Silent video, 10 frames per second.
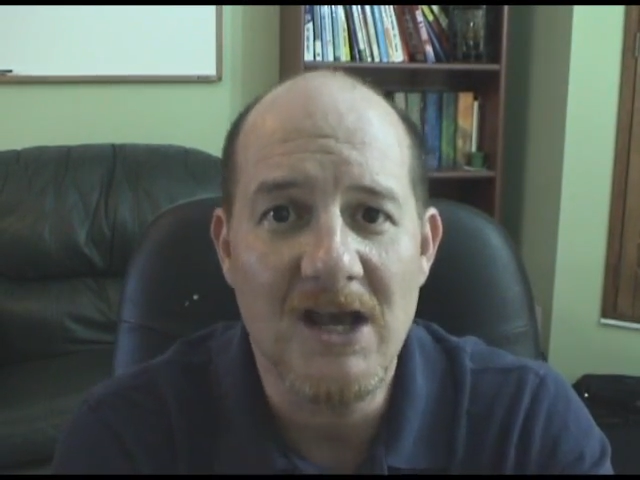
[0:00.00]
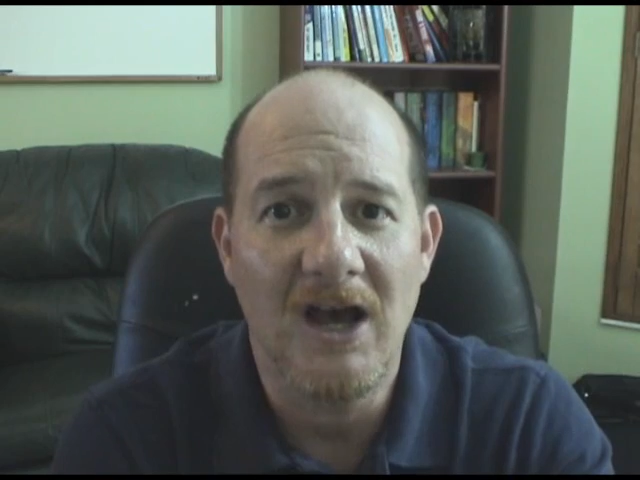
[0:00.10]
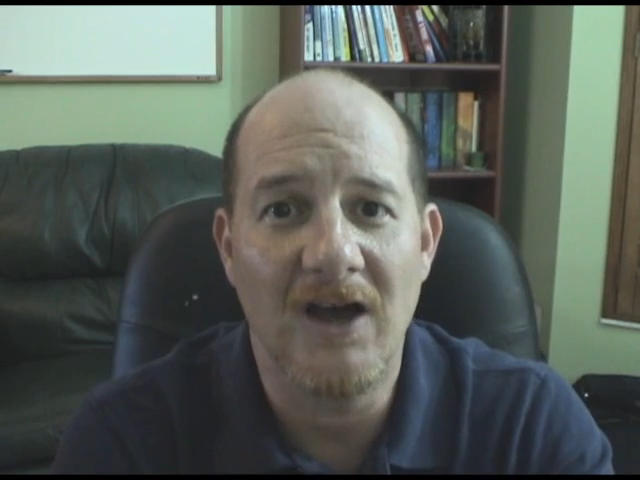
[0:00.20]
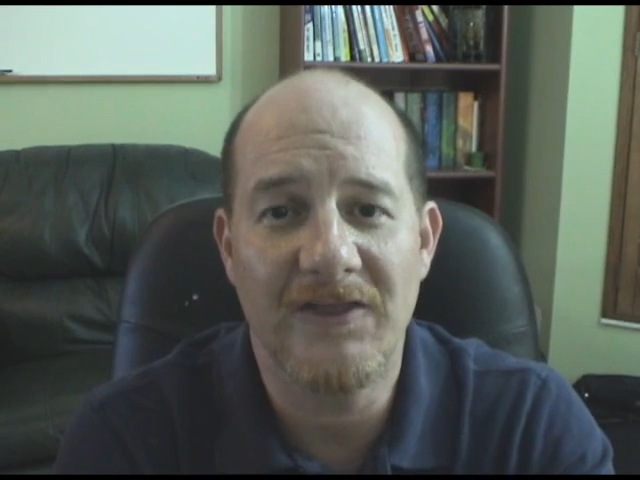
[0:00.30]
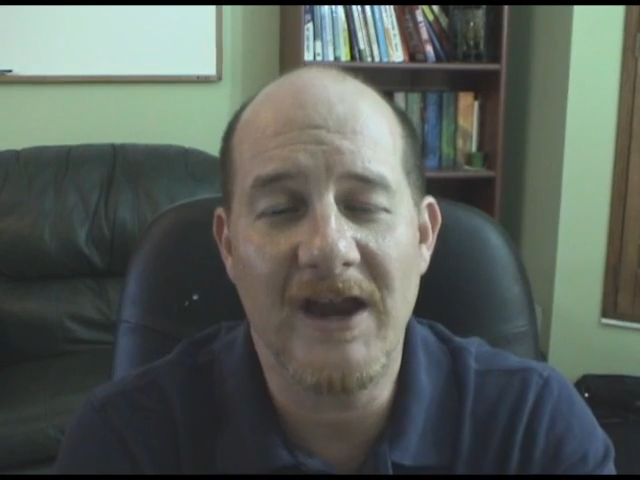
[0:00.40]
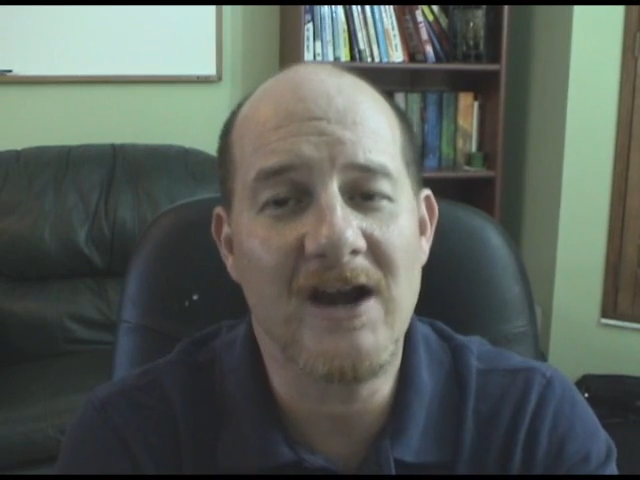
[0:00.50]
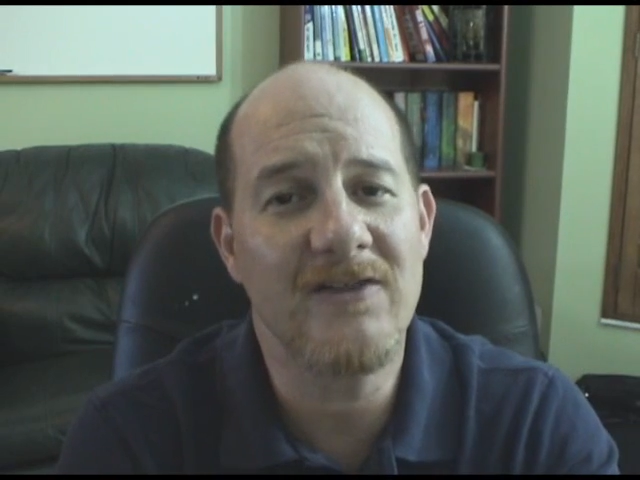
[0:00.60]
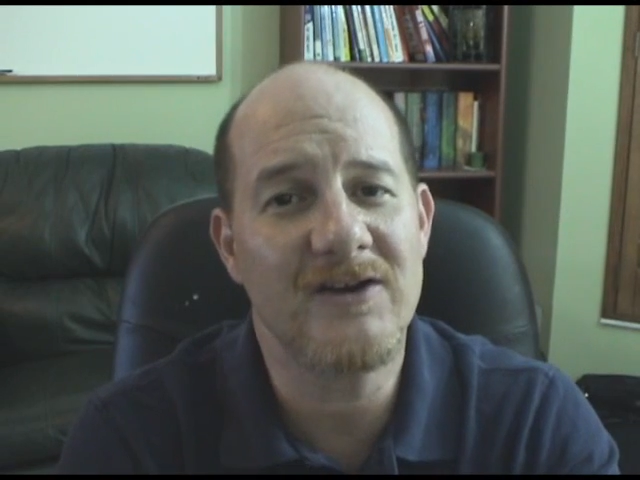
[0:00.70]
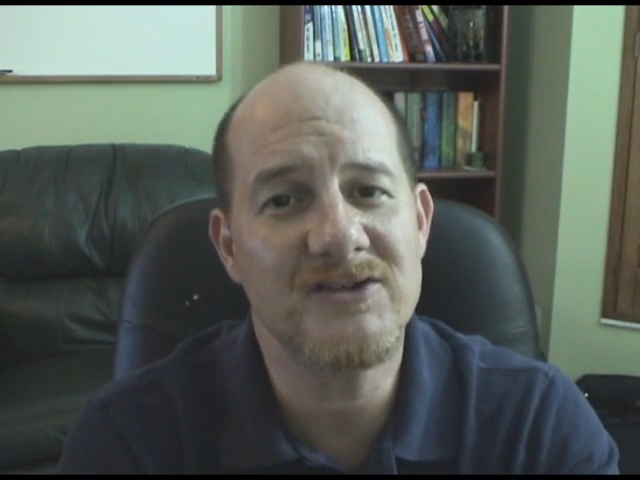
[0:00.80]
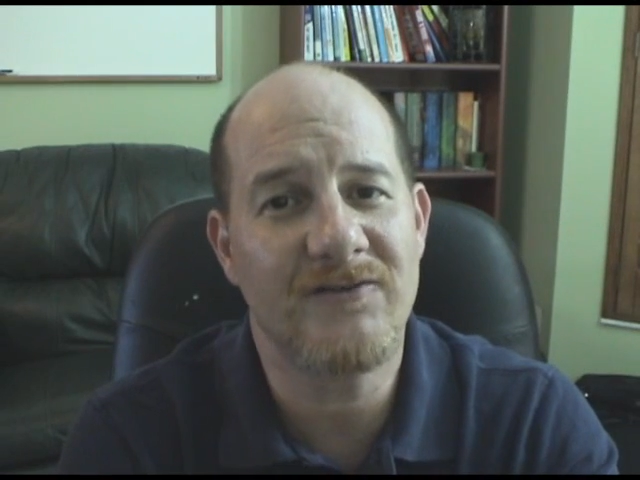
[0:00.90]

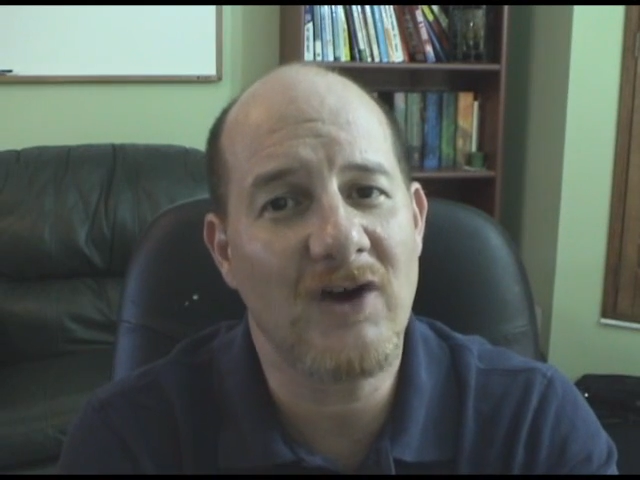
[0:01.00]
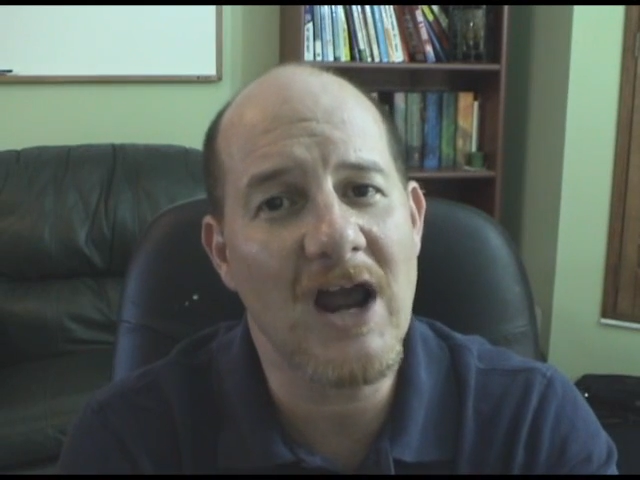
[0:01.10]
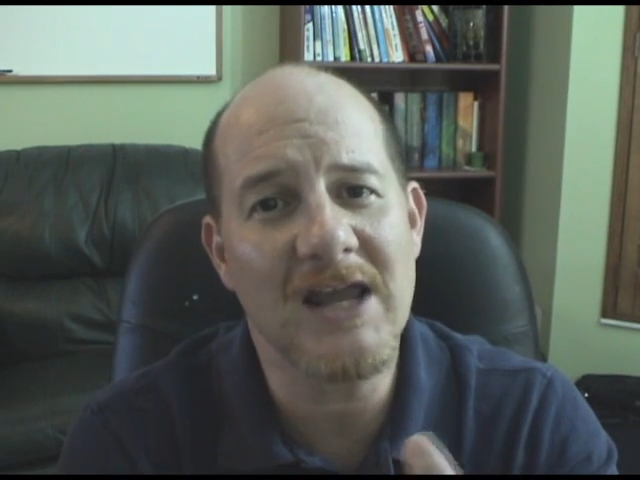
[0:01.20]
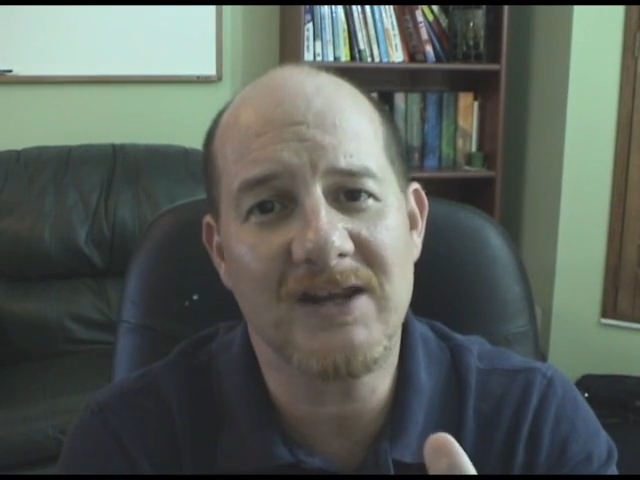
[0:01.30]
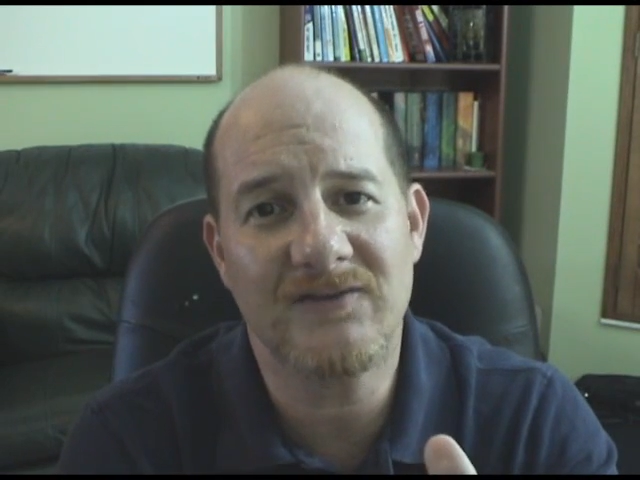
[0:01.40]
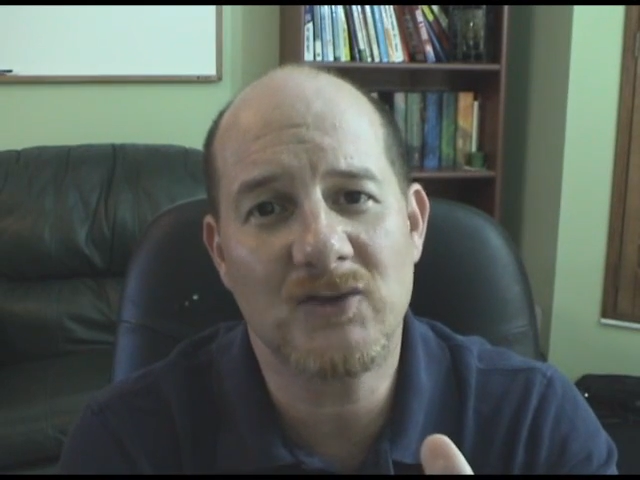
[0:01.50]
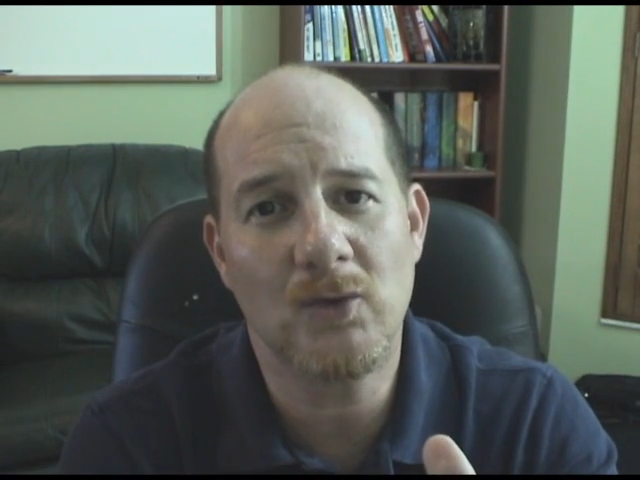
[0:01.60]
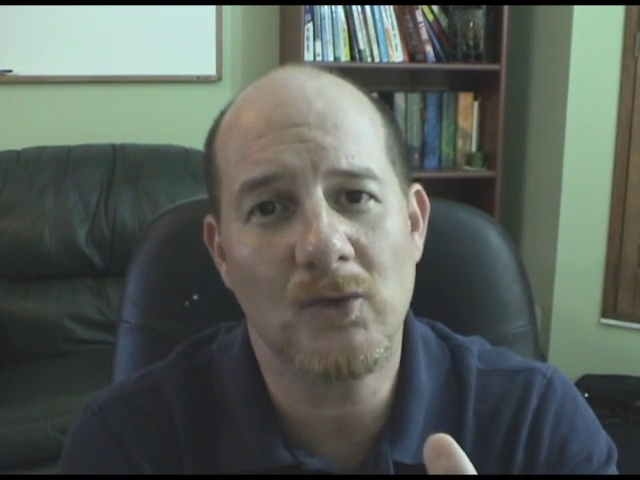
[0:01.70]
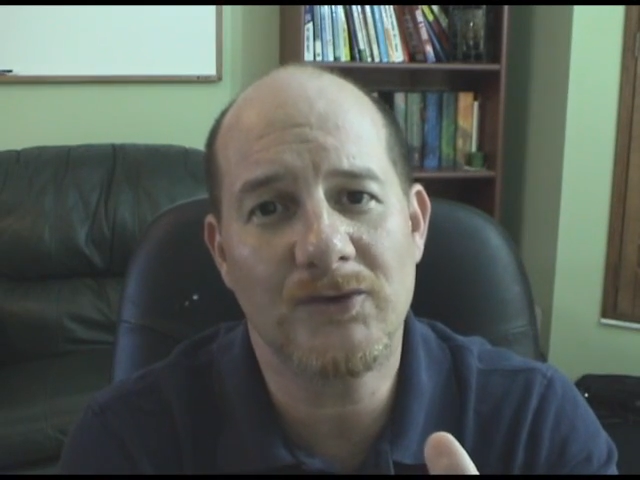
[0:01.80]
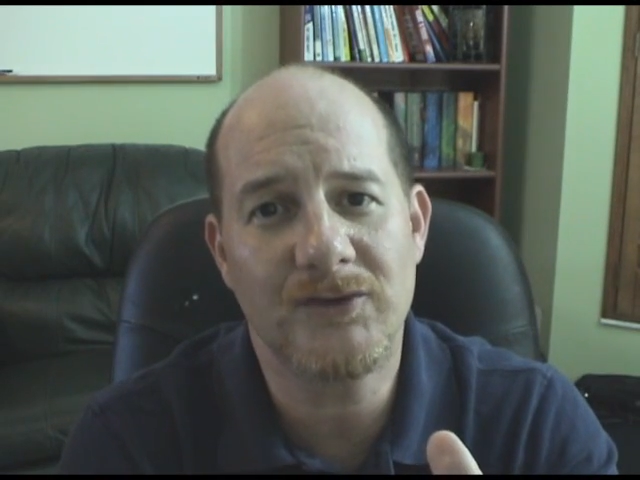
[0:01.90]
There's a variety of
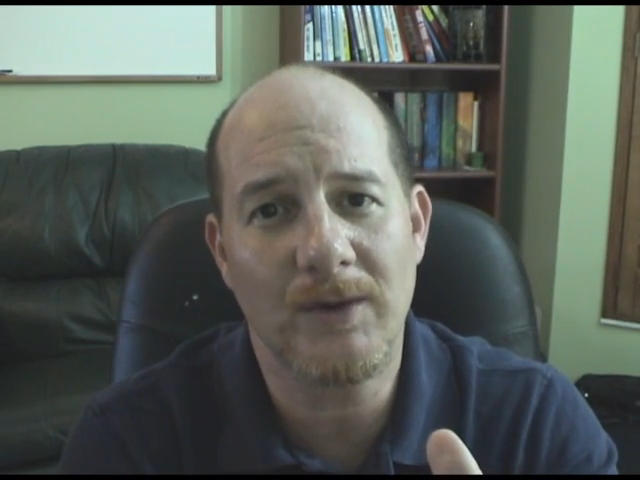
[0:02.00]
tools.